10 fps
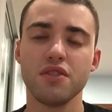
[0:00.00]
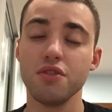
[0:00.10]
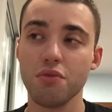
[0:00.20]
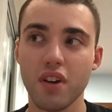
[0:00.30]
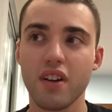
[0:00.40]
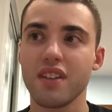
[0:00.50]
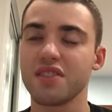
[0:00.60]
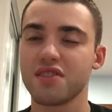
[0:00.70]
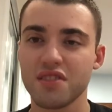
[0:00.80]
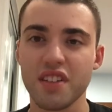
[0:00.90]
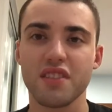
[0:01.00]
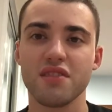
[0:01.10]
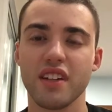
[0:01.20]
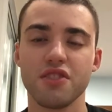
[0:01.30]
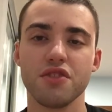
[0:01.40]
You are a sick
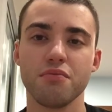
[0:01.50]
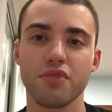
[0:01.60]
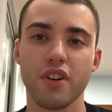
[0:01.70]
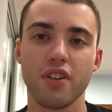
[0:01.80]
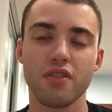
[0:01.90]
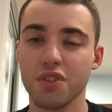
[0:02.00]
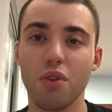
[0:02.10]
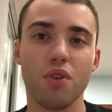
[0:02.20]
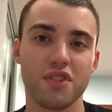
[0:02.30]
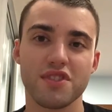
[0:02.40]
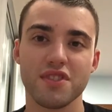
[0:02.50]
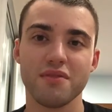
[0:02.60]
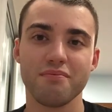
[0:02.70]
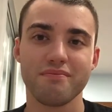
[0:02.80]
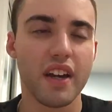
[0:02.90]
legend, bro. You're
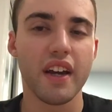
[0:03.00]
awesome.